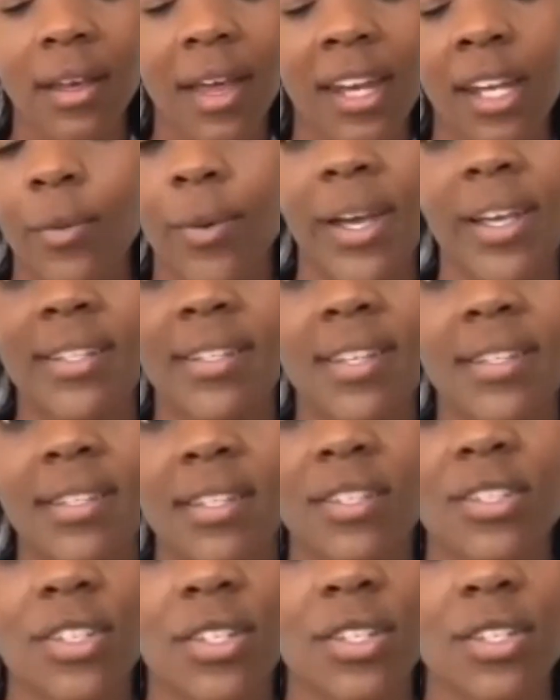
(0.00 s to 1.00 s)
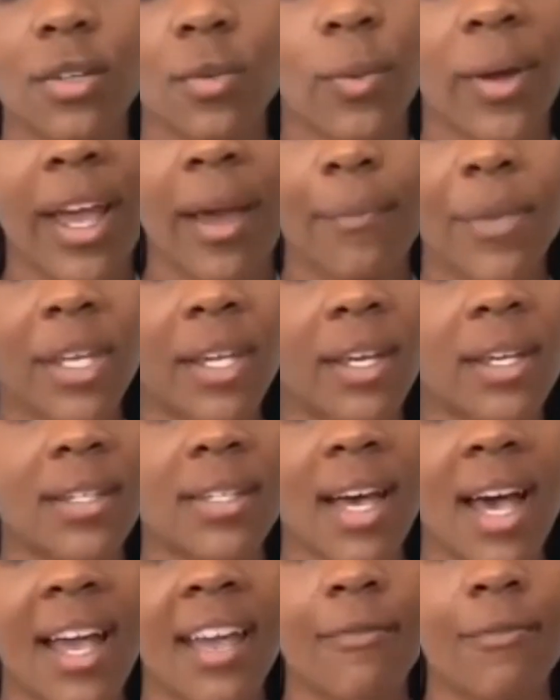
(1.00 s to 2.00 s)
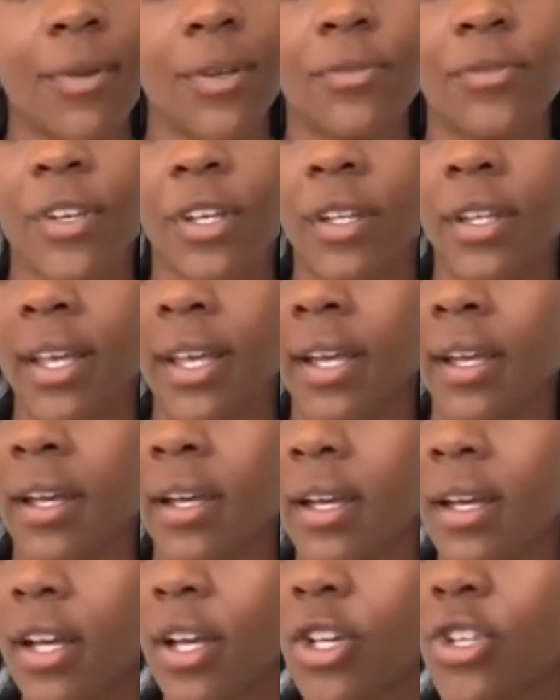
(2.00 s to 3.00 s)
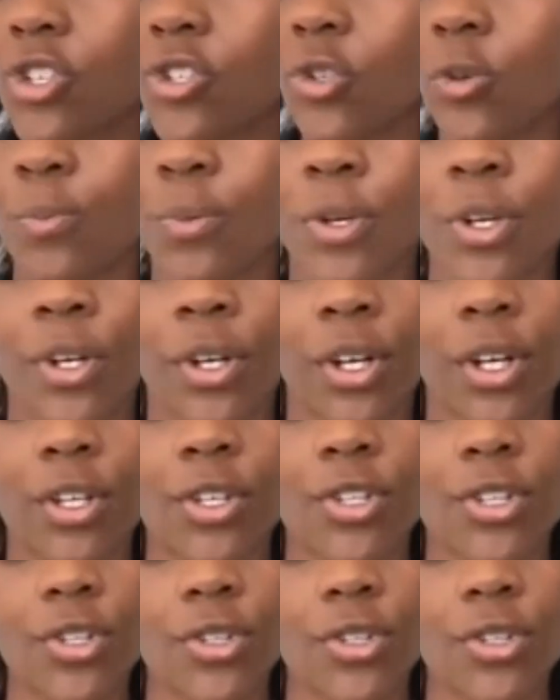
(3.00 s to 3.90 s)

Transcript: Anyways, this is just a rant because I have been feeling super